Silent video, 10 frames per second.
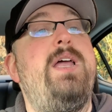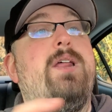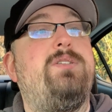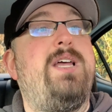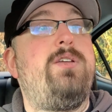
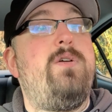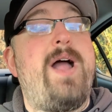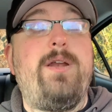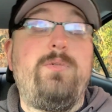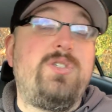it'll tell you
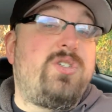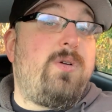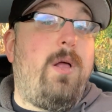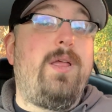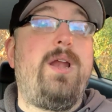how to
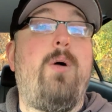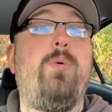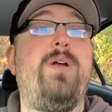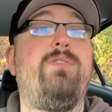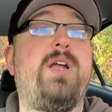install it on
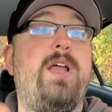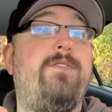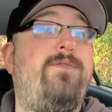whatever kind